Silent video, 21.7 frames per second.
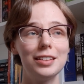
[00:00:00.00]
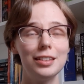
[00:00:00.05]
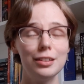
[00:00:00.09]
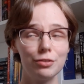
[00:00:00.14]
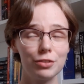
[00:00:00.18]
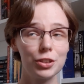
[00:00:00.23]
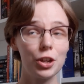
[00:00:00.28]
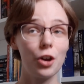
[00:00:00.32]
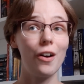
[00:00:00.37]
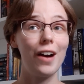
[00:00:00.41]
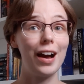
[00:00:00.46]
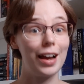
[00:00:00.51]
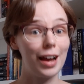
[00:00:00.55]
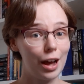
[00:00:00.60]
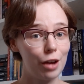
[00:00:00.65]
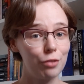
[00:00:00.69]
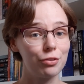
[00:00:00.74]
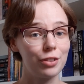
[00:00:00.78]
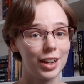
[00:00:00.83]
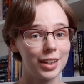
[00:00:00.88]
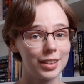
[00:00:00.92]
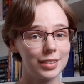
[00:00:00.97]
even though I
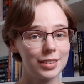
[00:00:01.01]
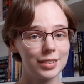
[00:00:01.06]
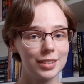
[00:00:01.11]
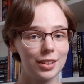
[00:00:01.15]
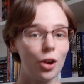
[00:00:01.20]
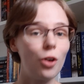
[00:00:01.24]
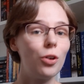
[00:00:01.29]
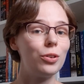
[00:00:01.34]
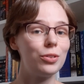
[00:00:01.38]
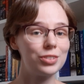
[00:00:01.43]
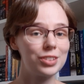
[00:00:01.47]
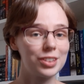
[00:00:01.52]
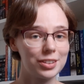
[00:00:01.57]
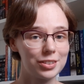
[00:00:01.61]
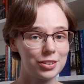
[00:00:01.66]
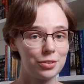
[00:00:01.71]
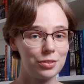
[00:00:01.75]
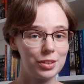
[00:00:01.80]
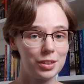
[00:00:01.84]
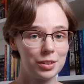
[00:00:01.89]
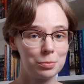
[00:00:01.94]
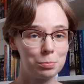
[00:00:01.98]
have read all 6
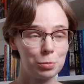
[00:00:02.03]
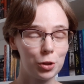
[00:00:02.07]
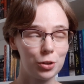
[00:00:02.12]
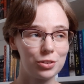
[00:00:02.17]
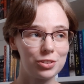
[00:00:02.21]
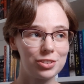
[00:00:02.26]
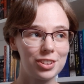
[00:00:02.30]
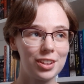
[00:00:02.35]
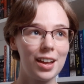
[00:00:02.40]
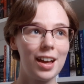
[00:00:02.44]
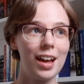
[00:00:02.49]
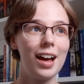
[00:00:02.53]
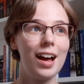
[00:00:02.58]
of these books,